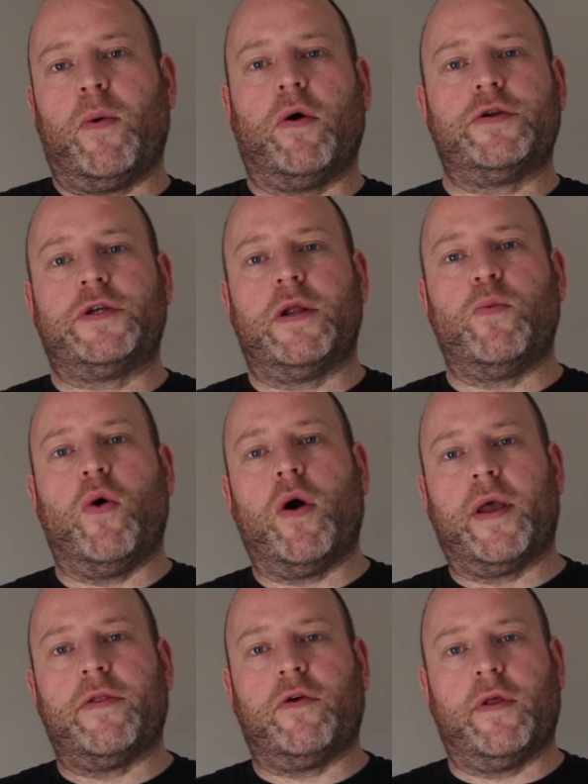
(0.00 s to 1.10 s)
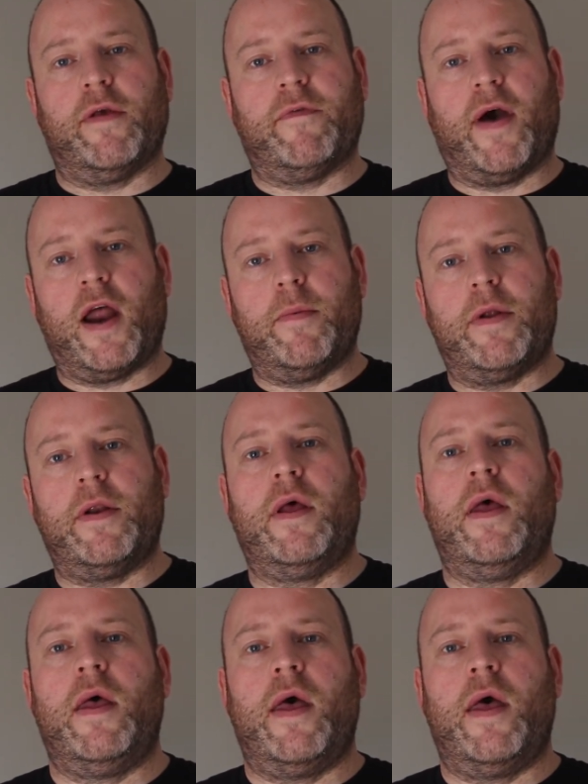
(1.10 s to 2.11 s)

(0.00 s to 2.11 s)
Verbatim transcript: like watching and walking through the environment,